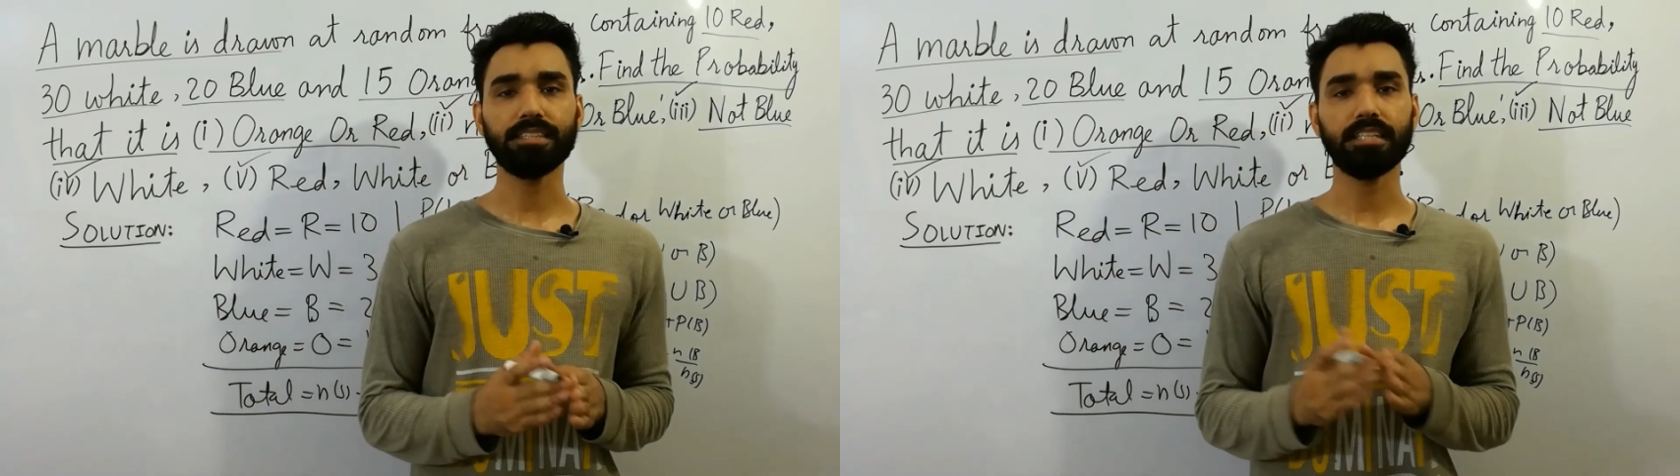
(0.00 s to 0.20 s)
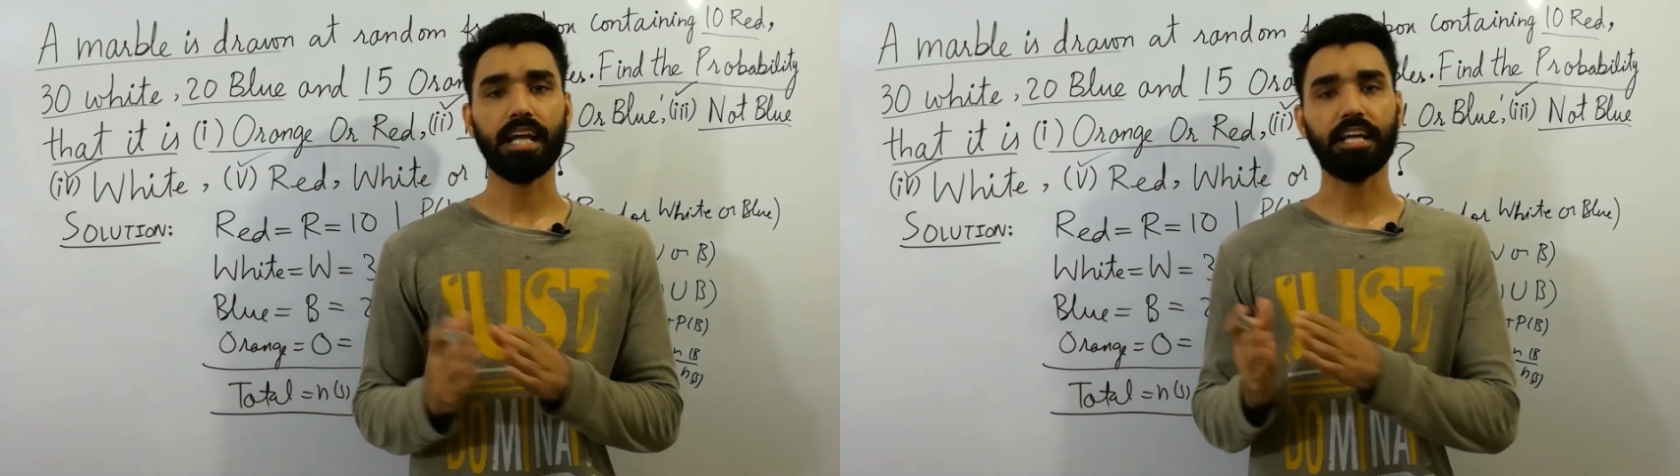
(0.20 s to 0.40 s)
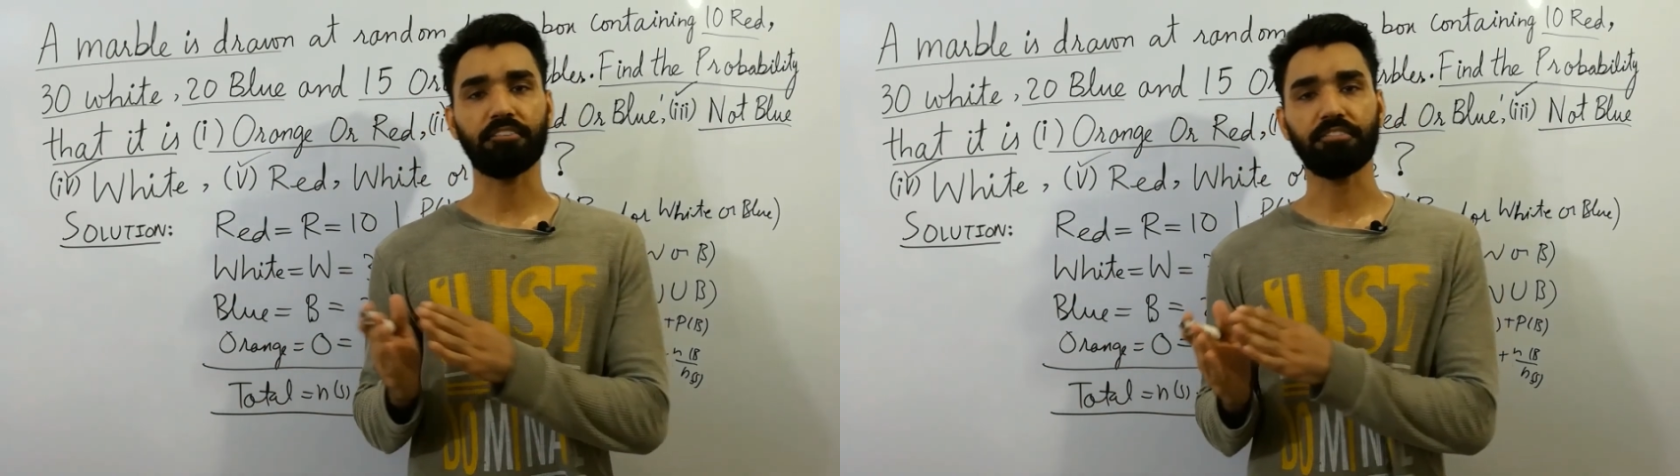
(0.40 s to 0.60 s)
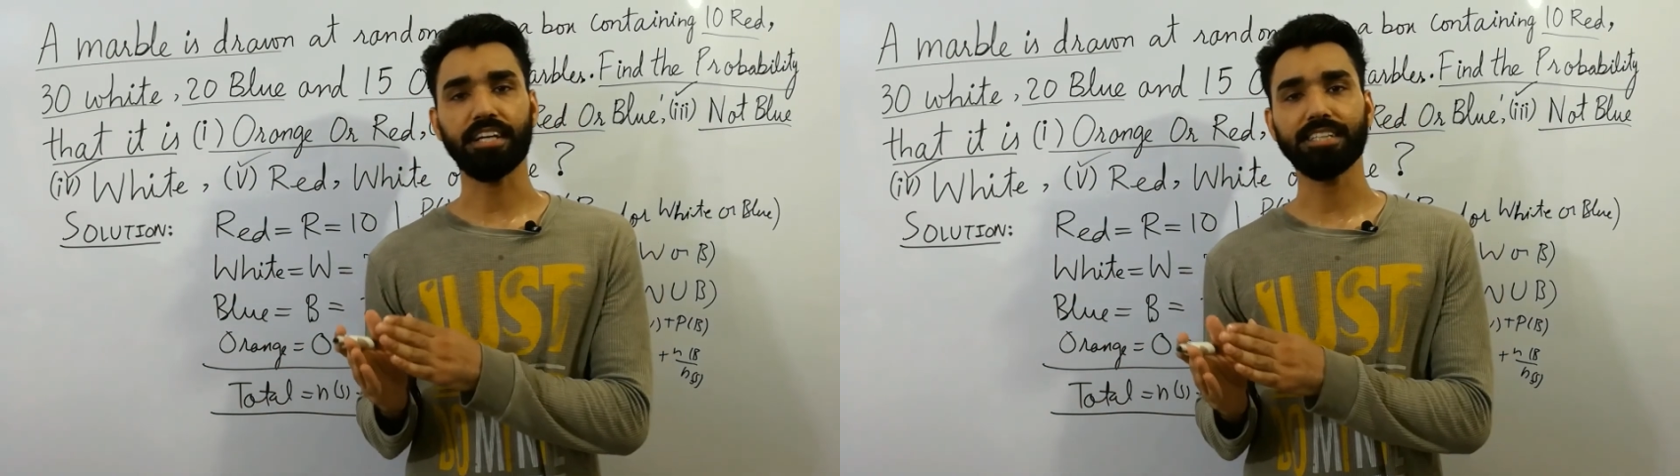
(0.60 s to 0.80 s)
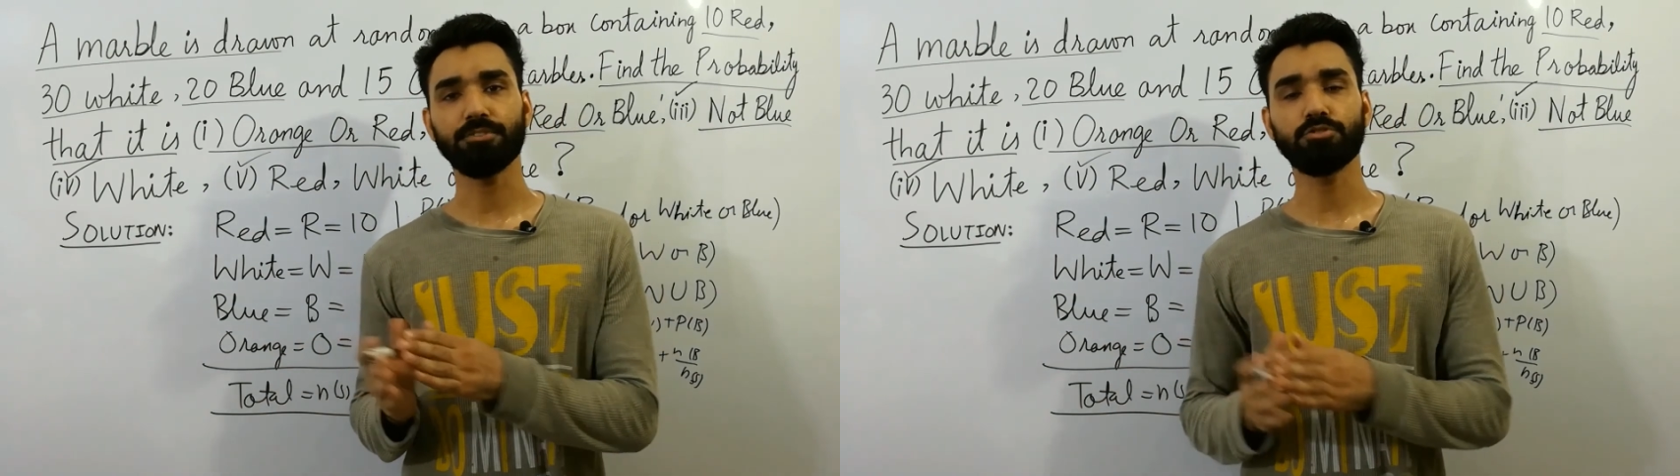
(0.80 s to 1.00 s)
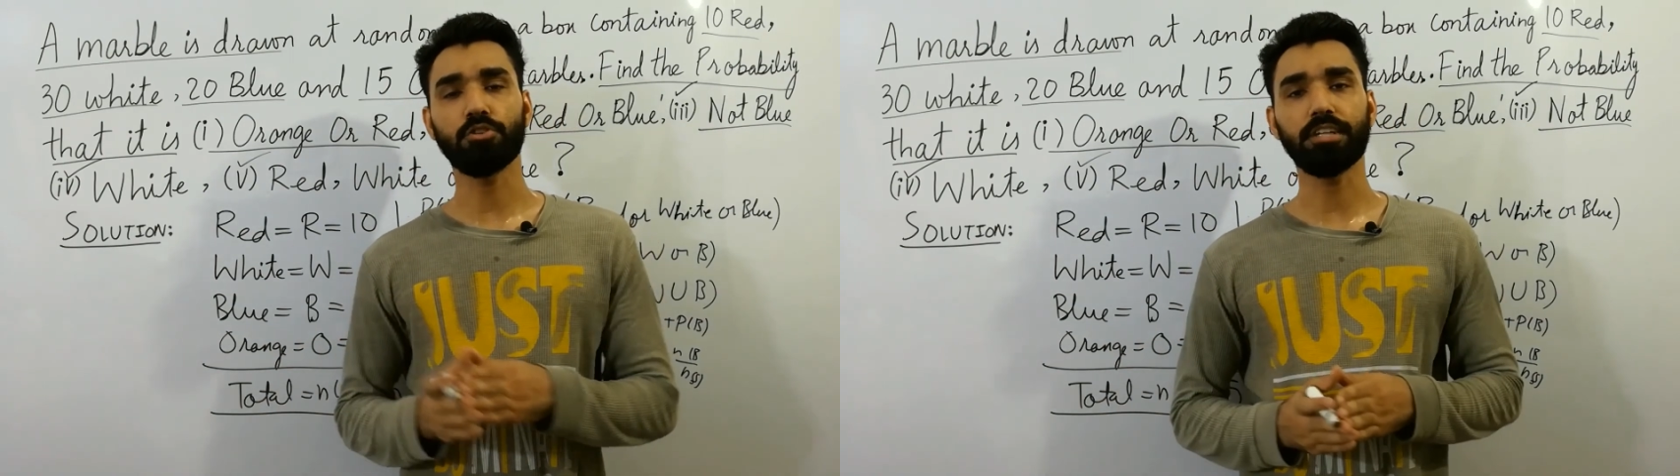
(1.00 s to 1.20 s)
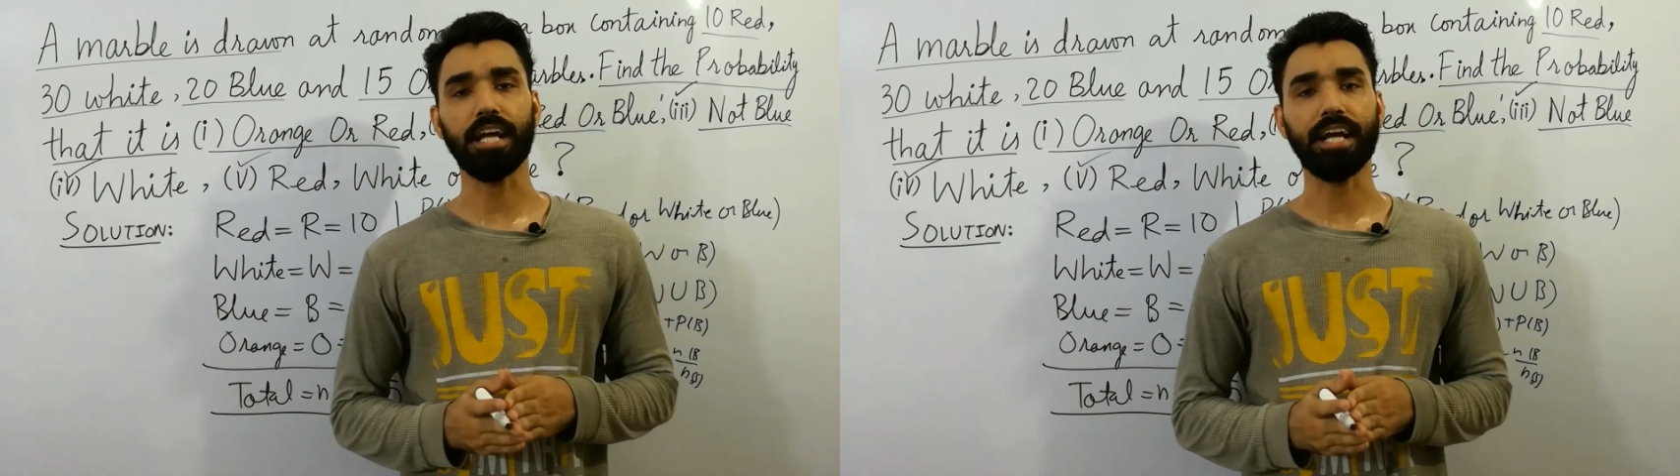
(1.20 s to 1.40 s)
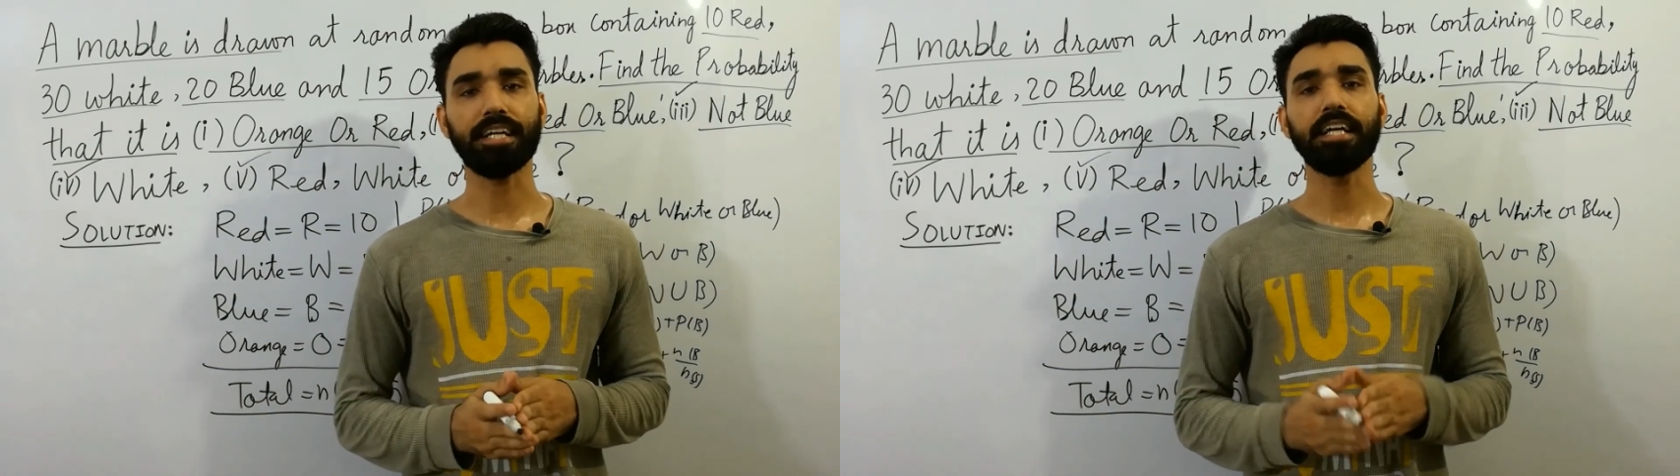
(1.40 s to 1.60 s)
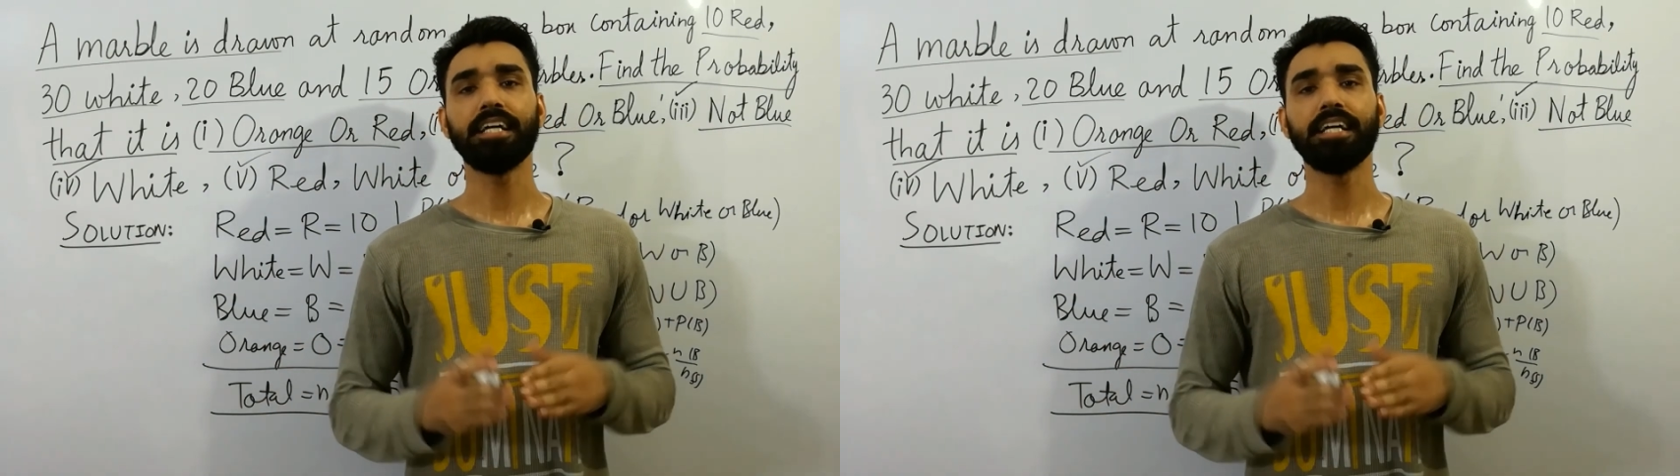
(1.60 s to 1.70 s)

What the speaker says: and friends so that